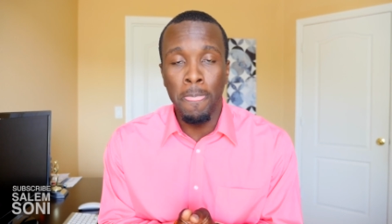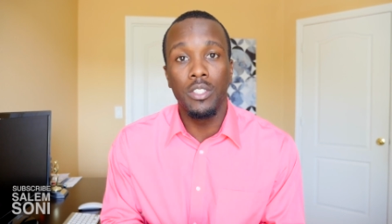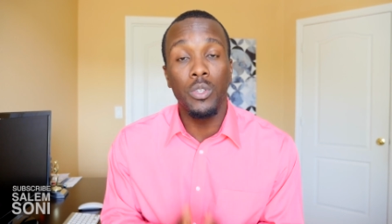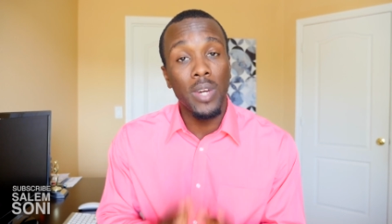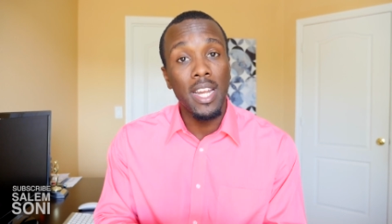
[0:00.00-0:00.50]

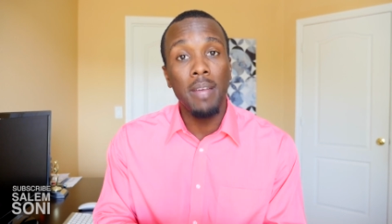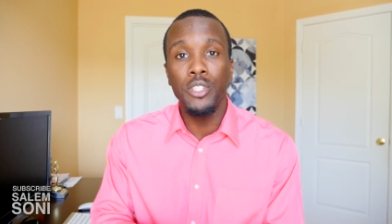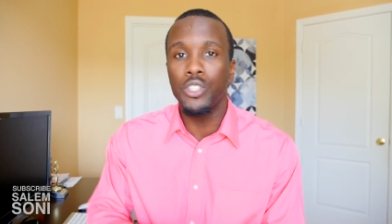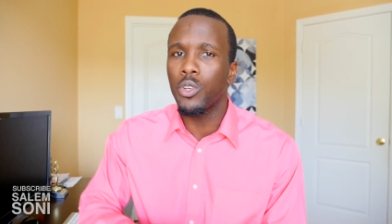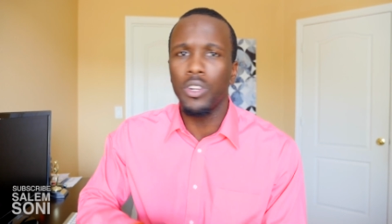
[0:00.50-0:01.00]
So right now I'm
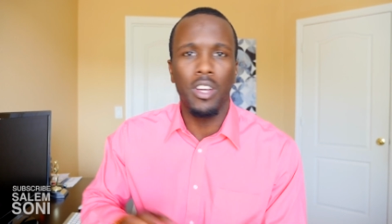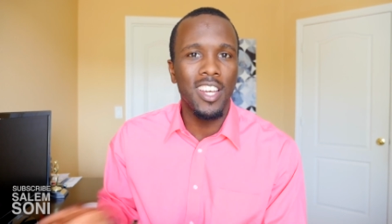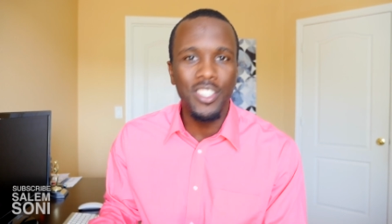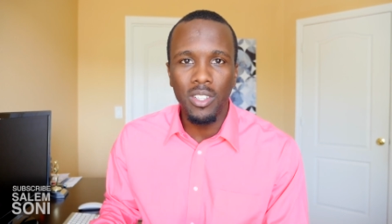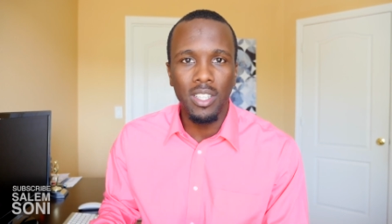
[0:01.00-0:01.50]
just going to
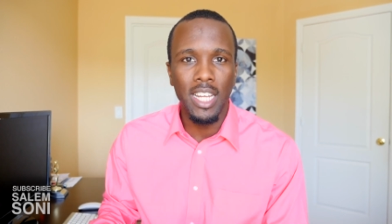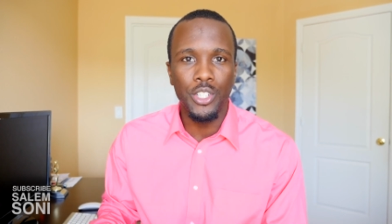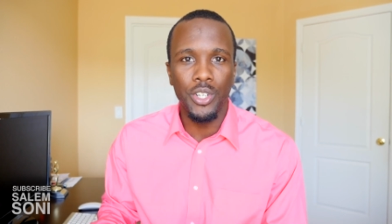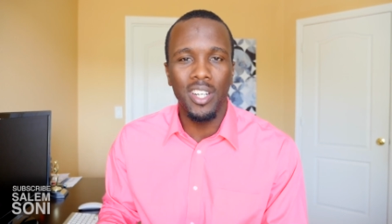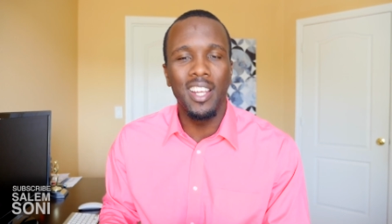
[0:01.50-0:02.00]
cut to the
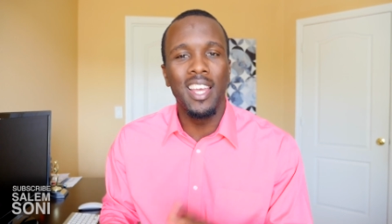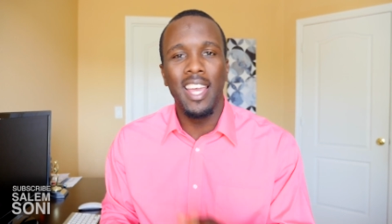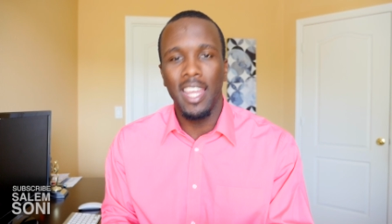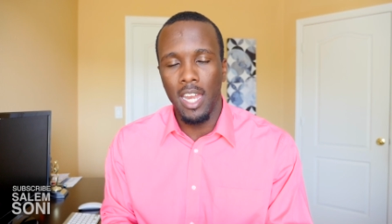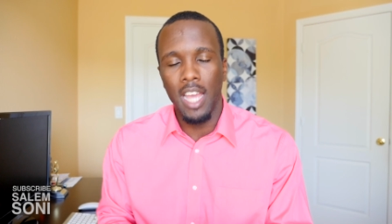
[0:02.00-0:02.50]
lecture
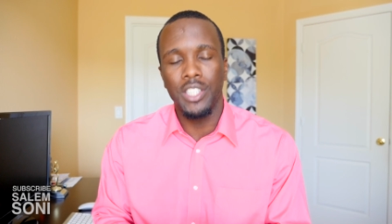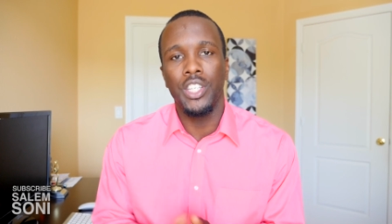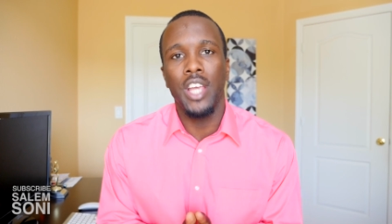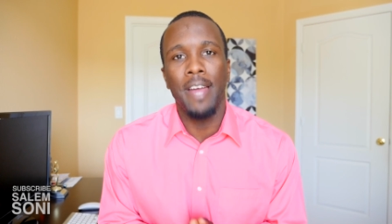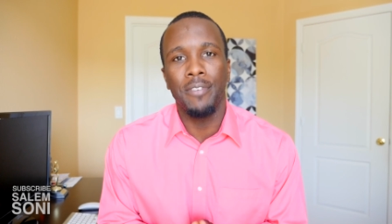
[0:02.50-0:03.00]
and I'll
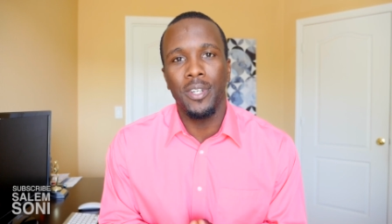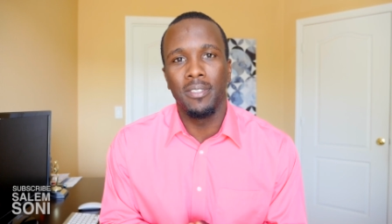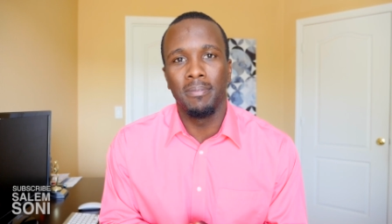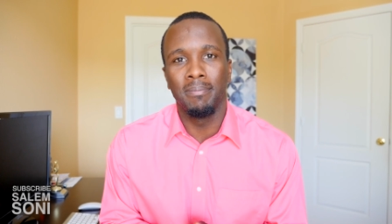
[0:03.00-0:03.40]
see you after.